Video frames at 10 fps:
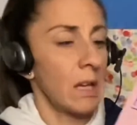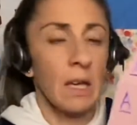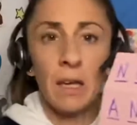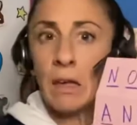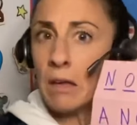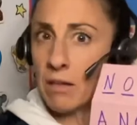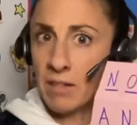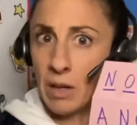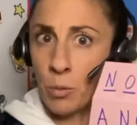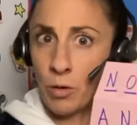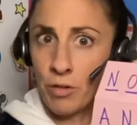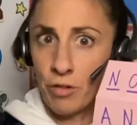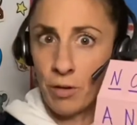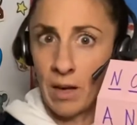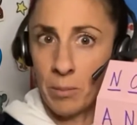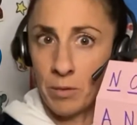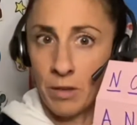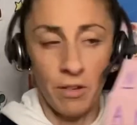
is a word scramble.